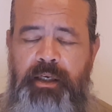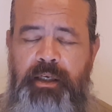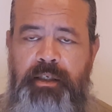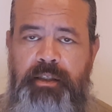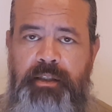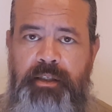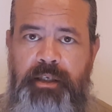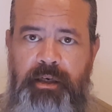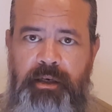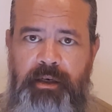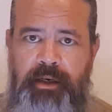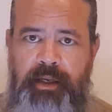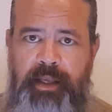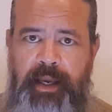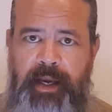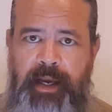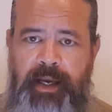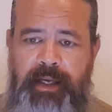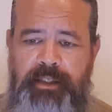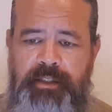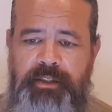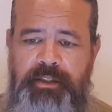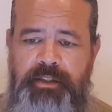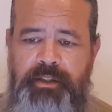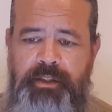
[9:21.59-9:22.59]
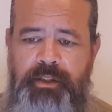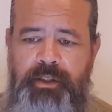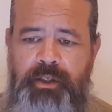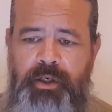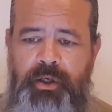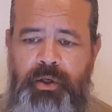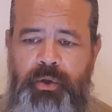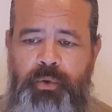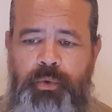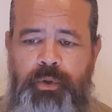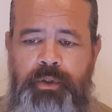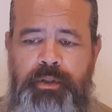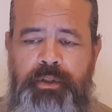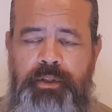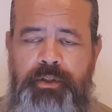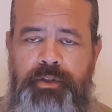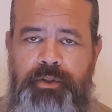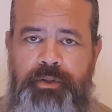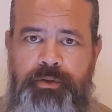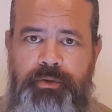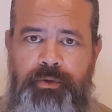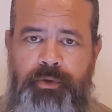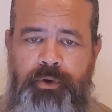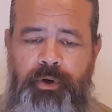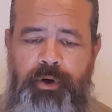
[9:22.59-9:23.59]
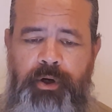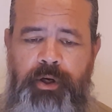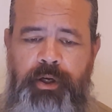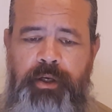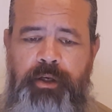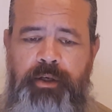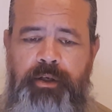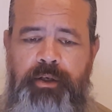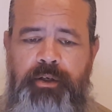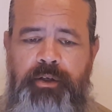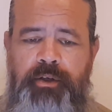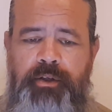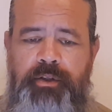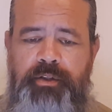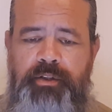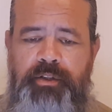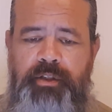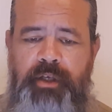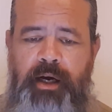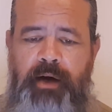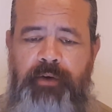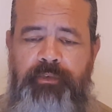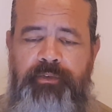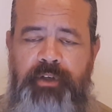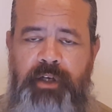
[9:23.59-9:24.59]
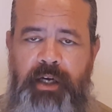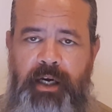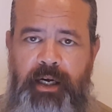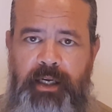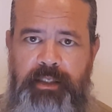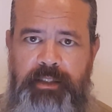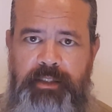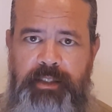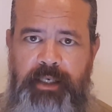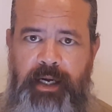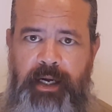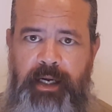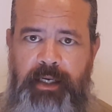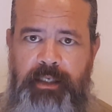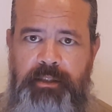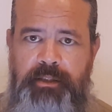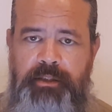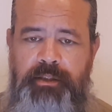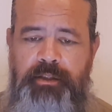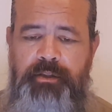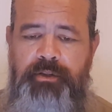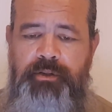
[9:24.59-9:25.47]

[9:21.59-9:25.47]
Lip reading: Tear gas will destroy your soft contacts,